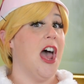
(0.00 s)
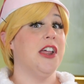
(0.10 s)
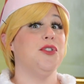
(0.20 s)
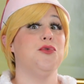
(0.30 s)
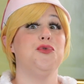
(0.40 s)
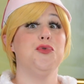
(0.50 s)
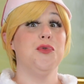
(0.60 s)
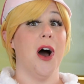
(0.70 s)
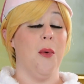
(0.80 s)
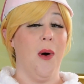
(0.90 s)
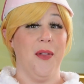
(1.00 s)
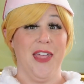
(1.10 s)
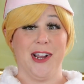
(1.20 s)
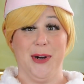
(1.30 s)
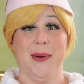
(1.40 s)
and you do not want
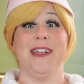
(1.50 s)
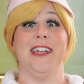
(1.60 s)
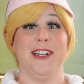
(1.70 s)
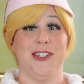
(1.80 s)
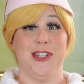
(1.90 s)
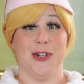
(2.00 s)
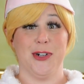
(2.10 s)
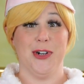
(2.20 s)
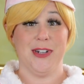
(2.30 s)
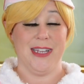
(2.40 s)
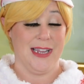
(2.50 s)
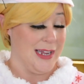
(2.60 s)
that going into your cookie.